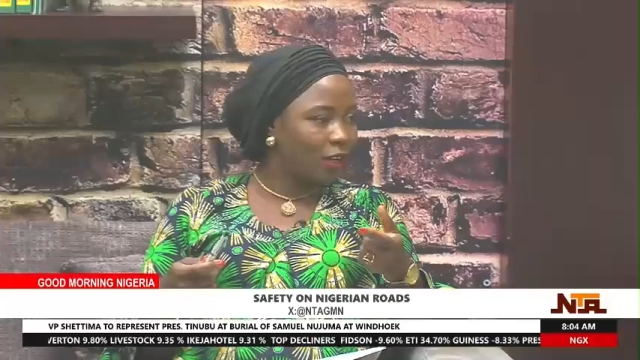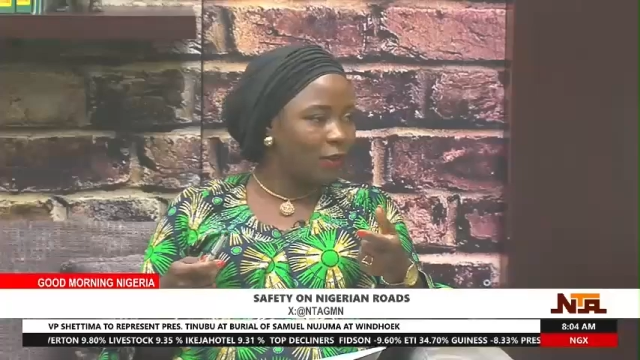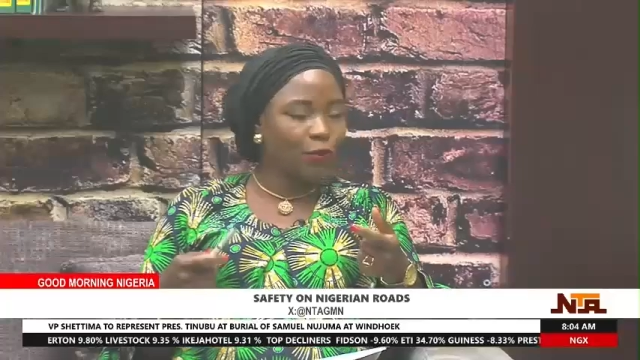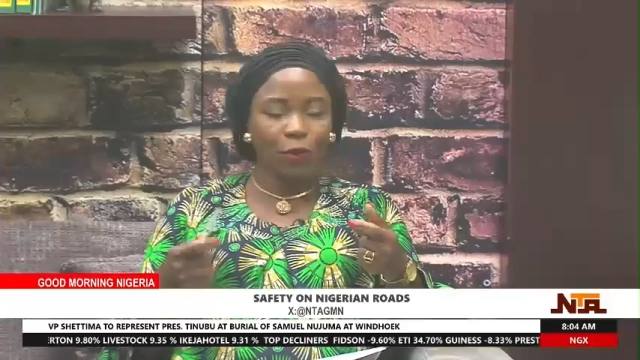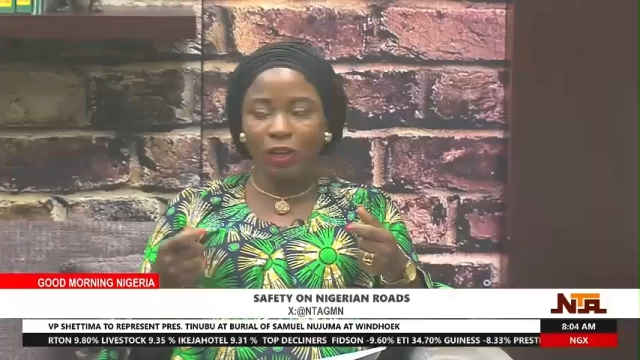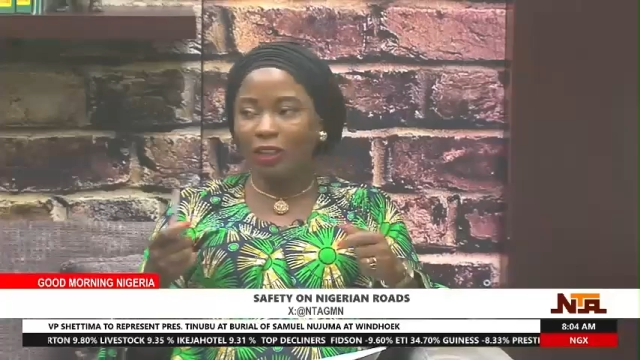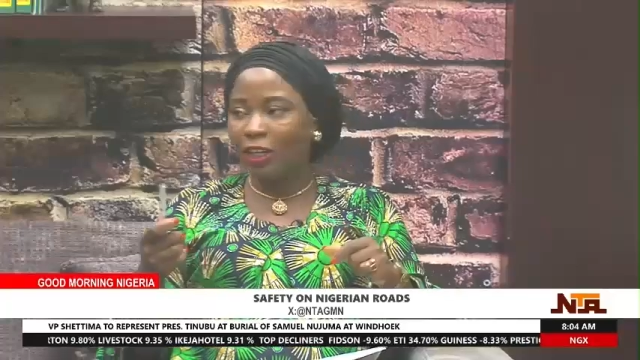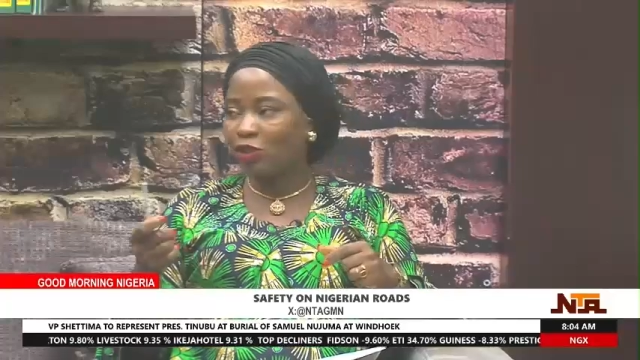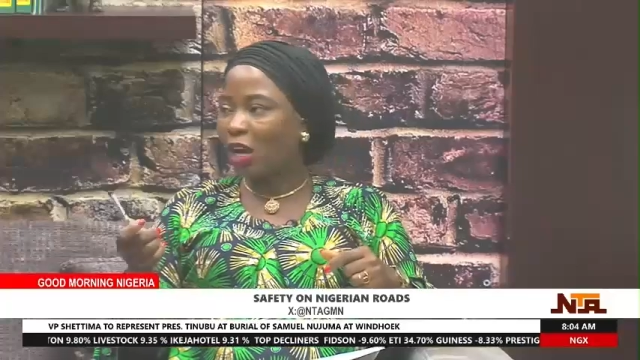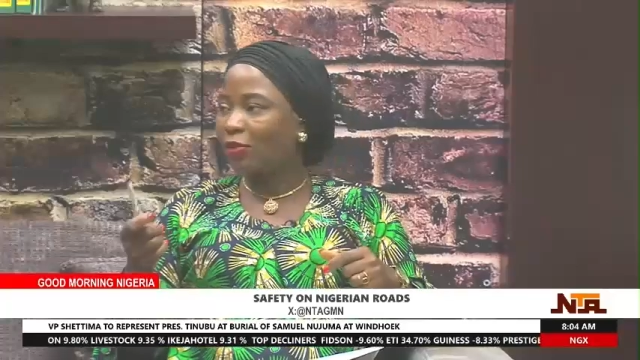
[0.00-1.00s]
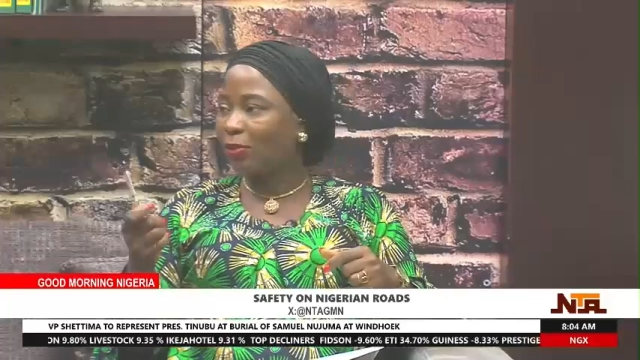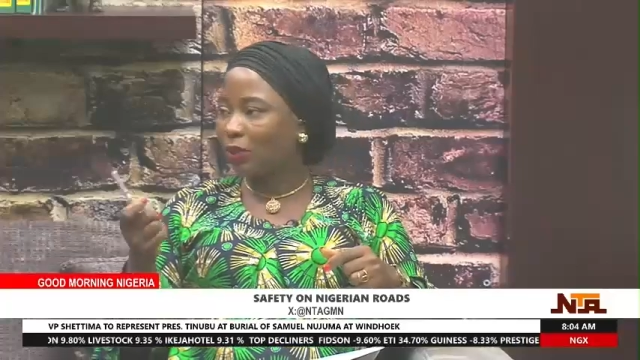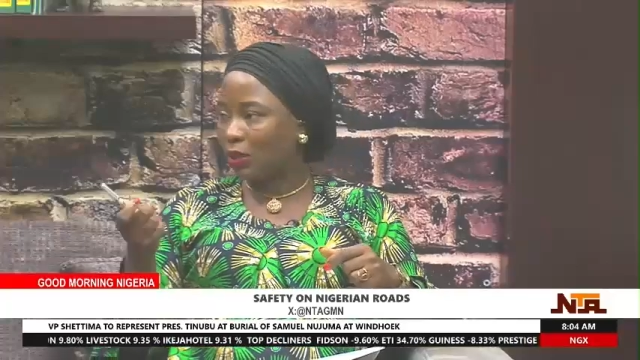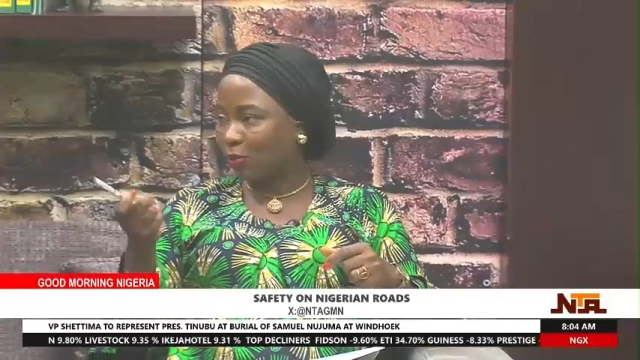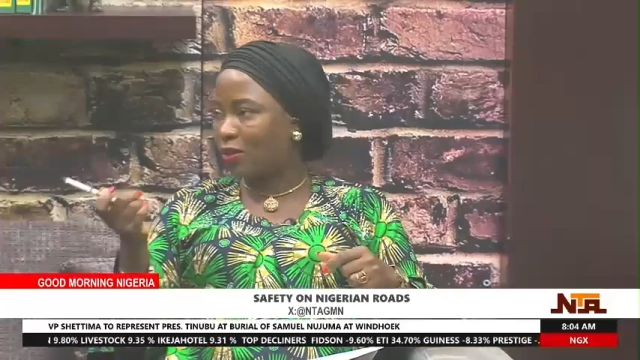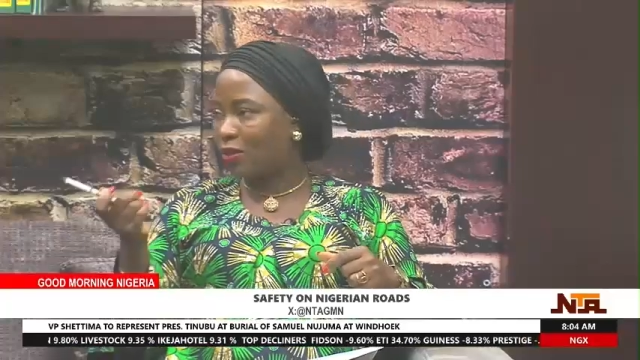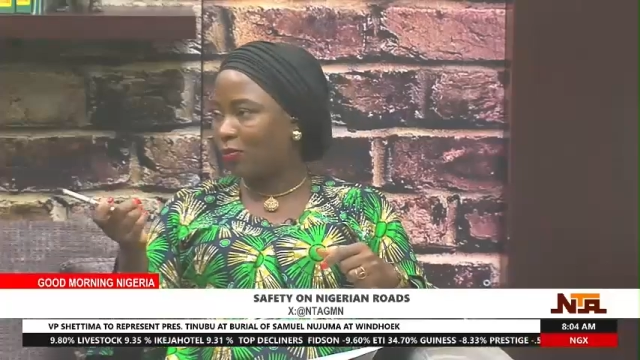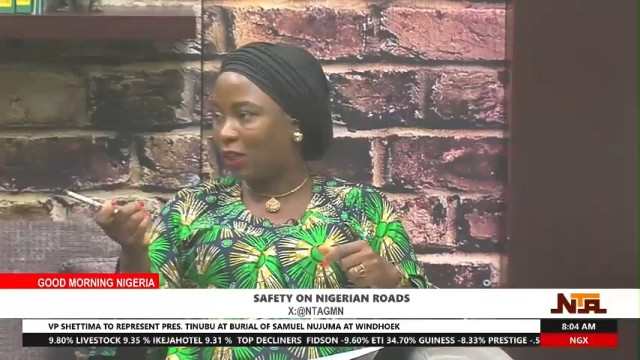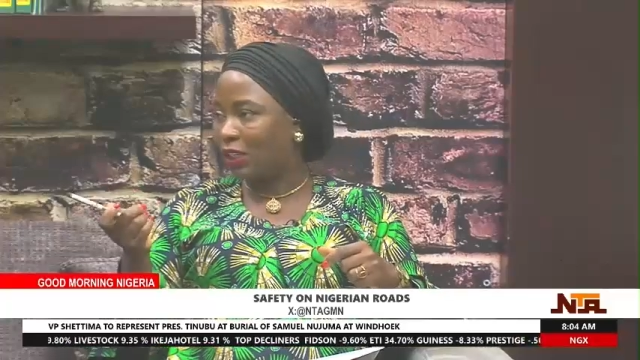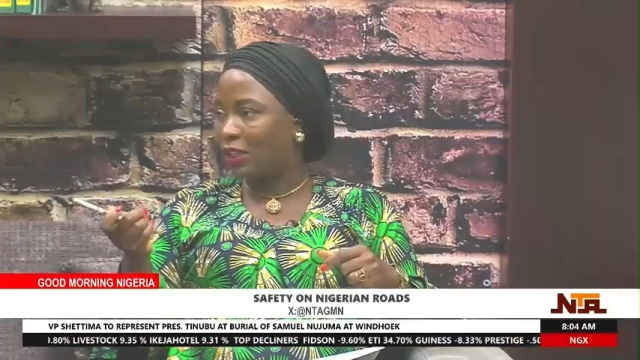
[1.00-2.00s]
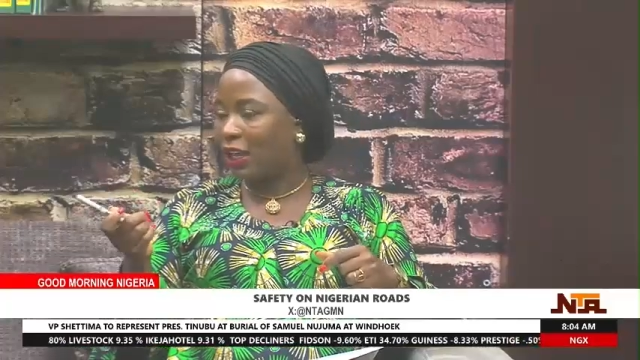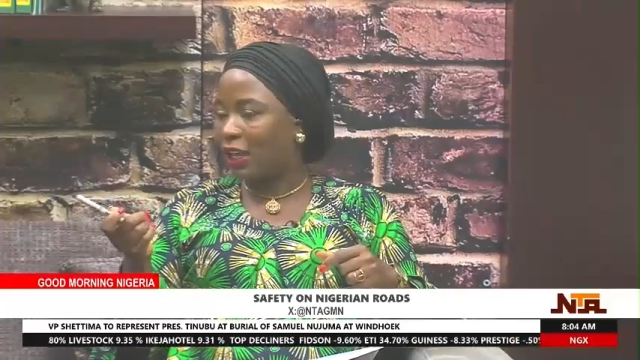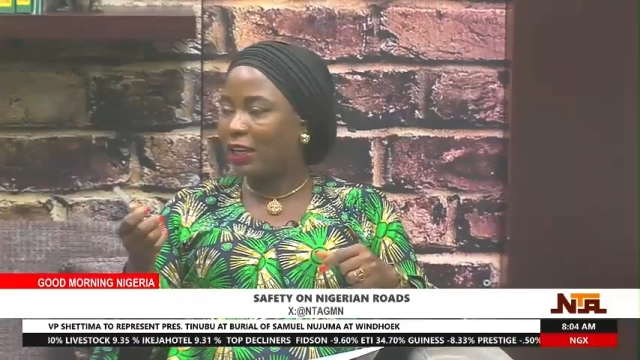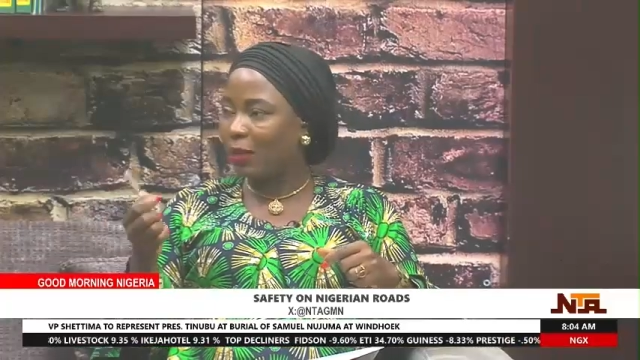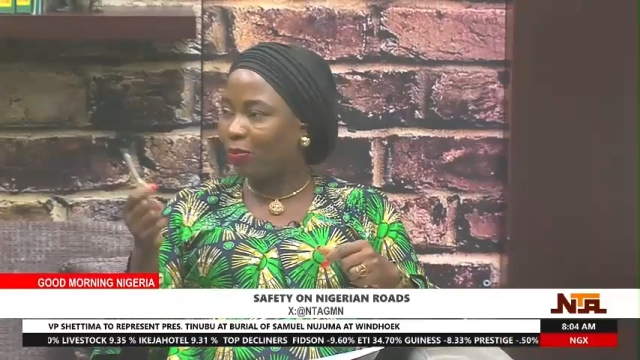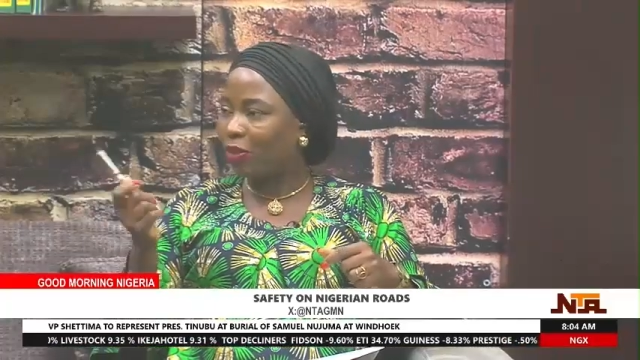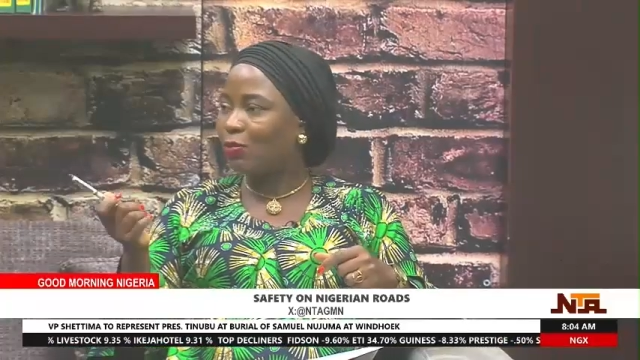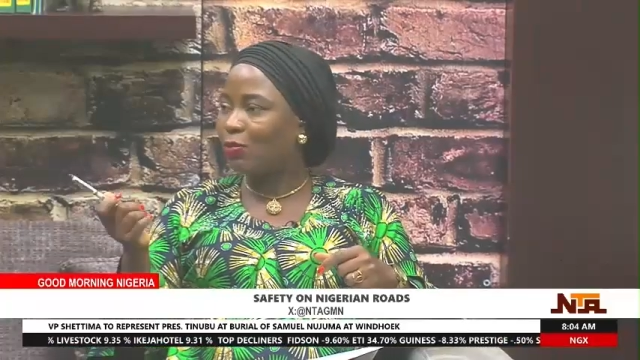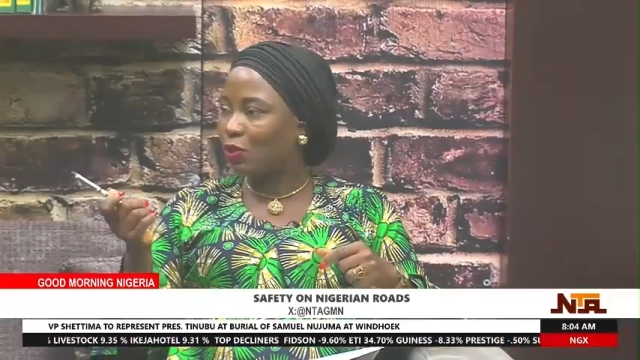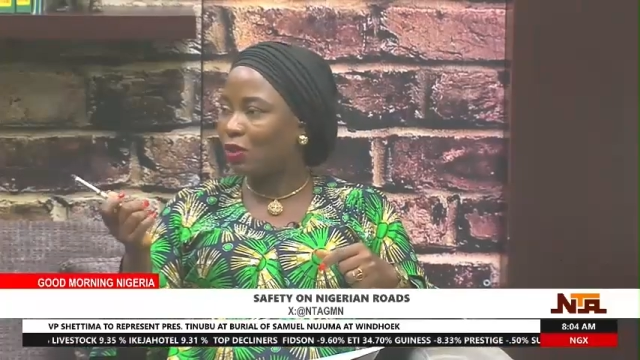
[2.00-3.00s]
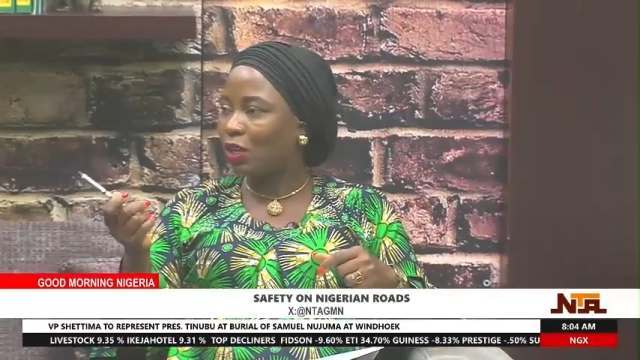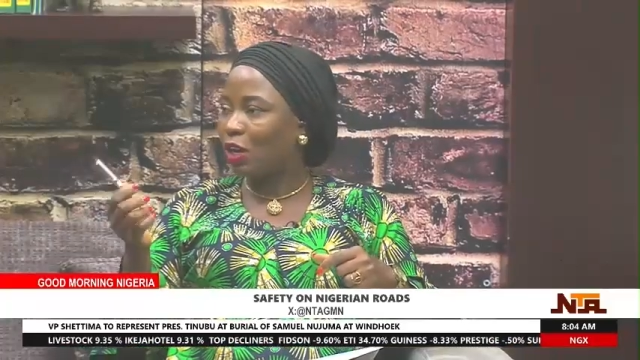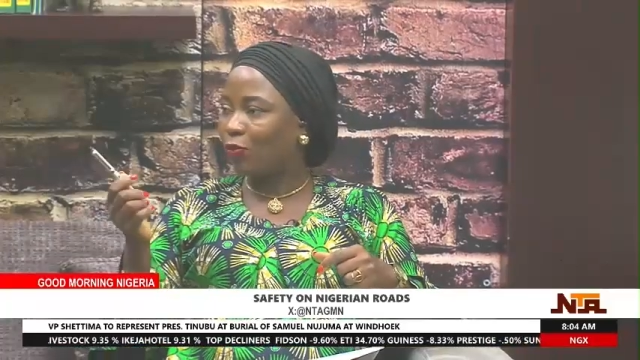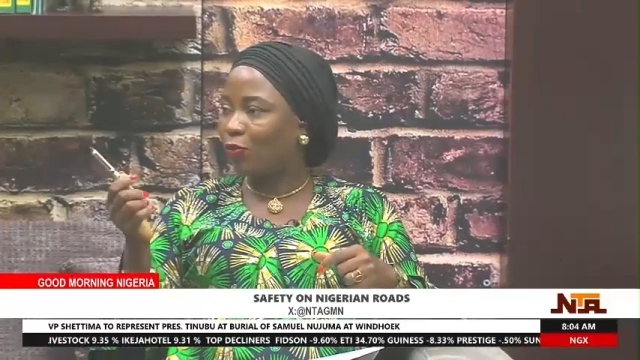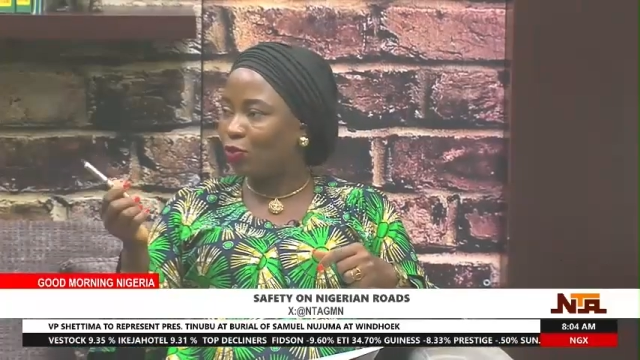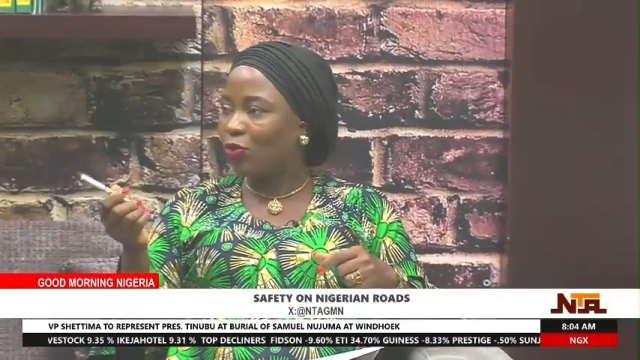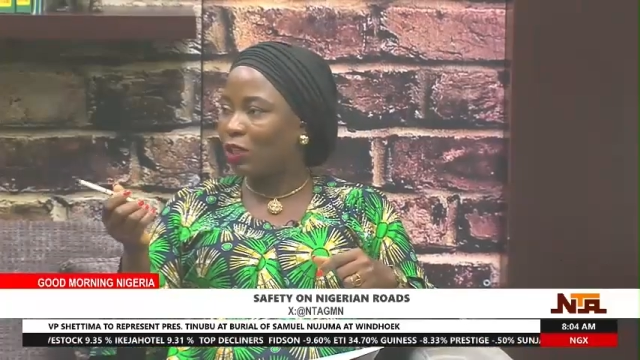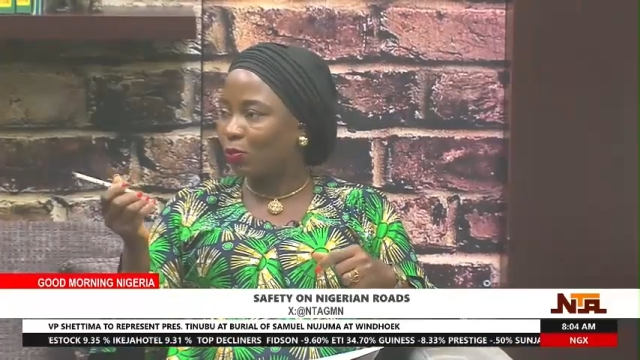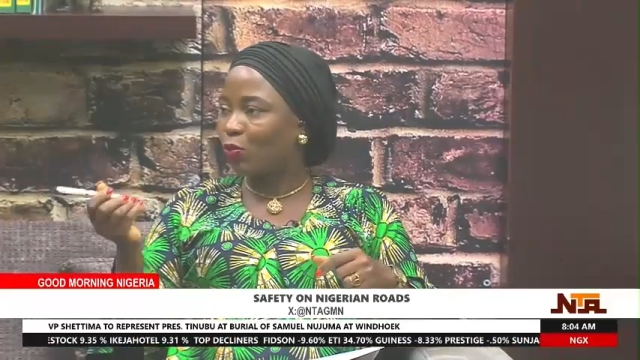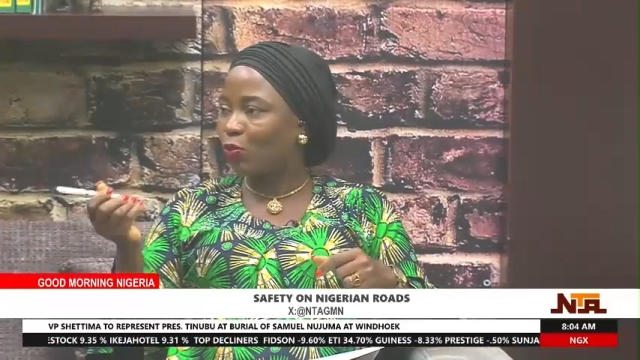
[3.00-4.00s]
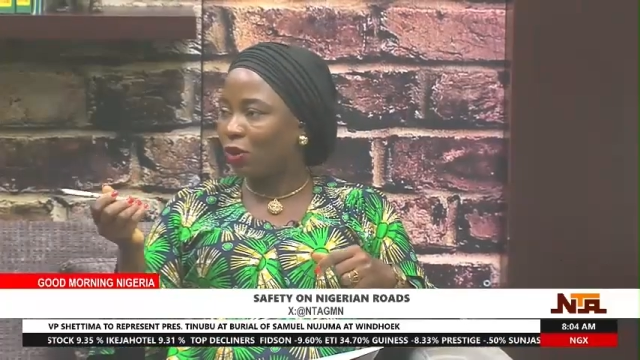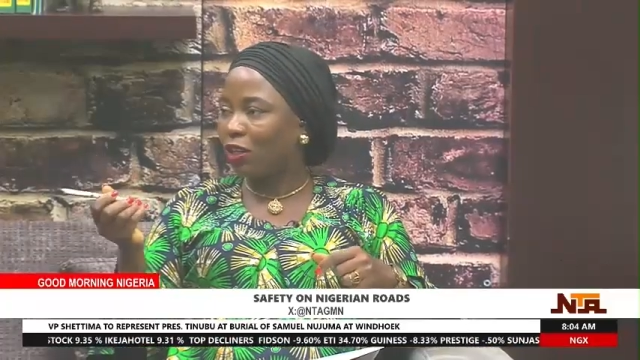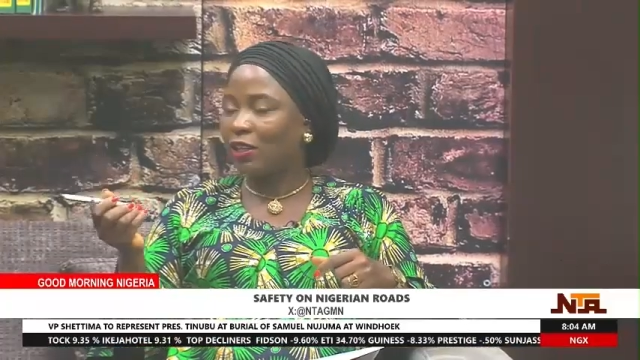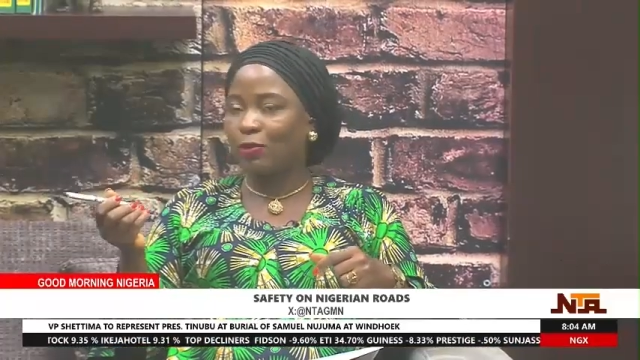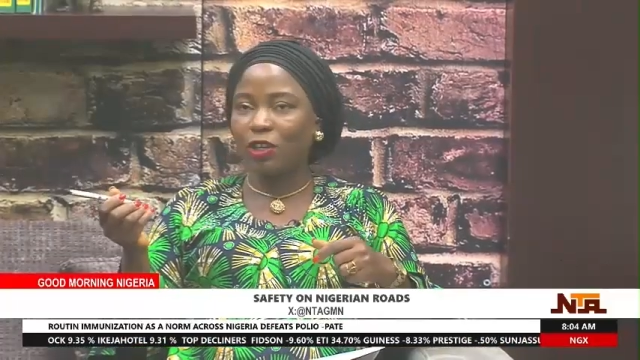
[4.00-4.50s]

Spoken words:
knowing that you have a responsibility. And that brings me to the road transport workers.